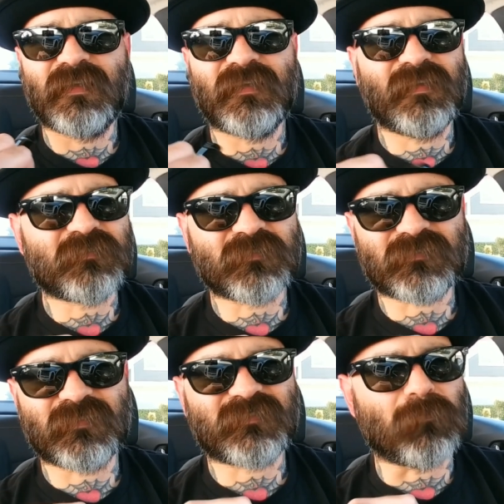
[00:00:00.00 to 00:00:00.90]

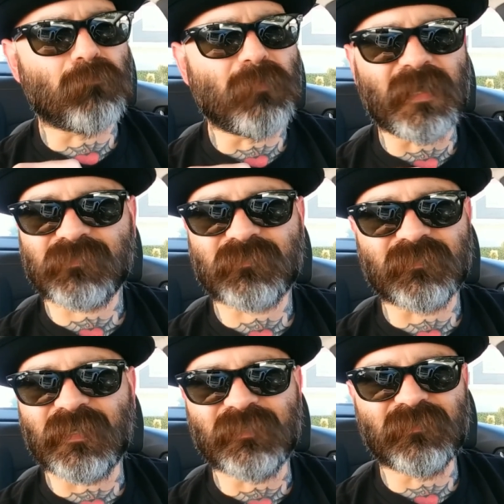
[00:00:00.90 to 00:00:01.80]
It's a mess,
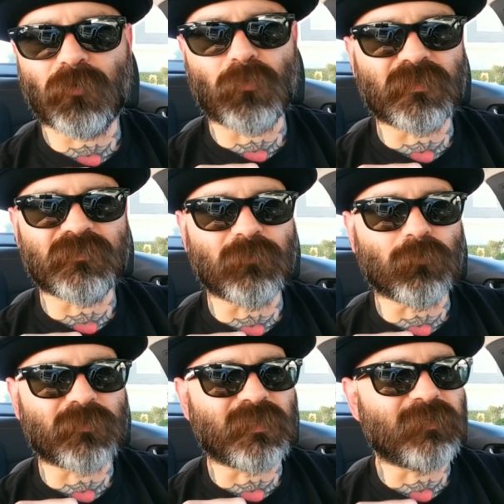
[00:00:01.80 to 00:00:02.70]
and I don't want to deal
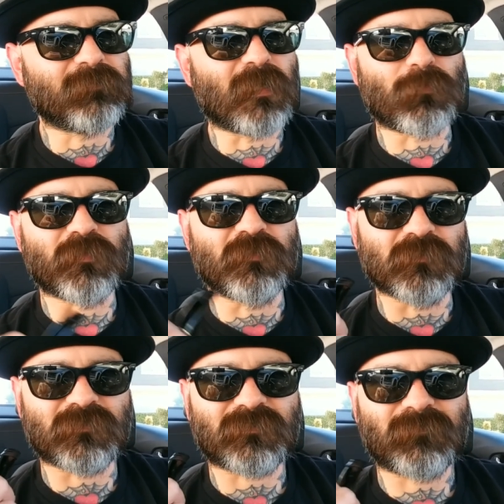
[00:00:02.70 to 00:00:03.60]
with that. I'd rather
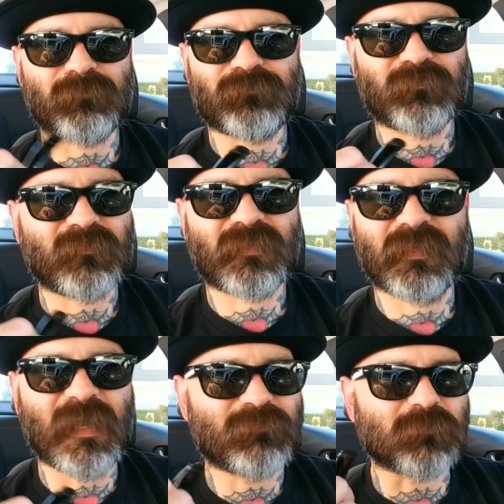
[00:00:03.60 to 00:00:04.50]
just
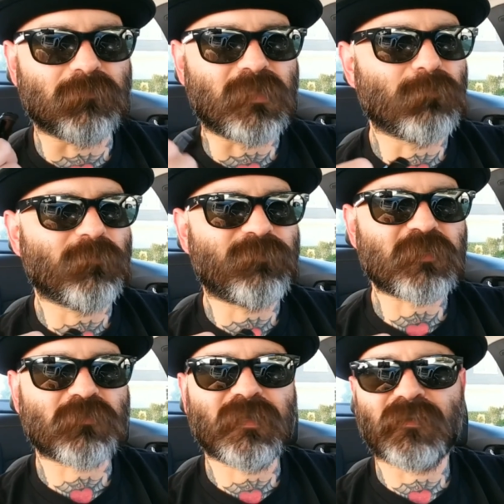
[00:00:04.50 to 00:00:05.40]
have some minimal
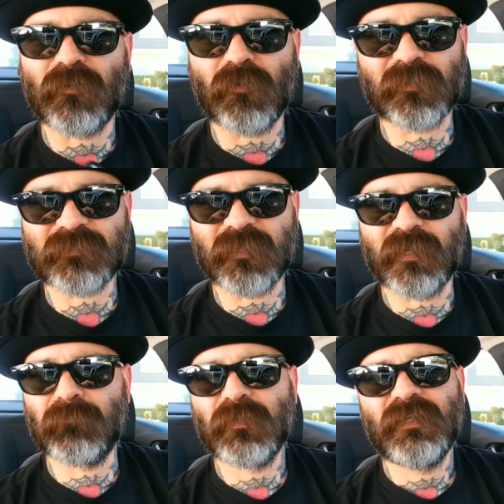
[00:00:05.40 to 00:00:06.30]
facial hair all the time.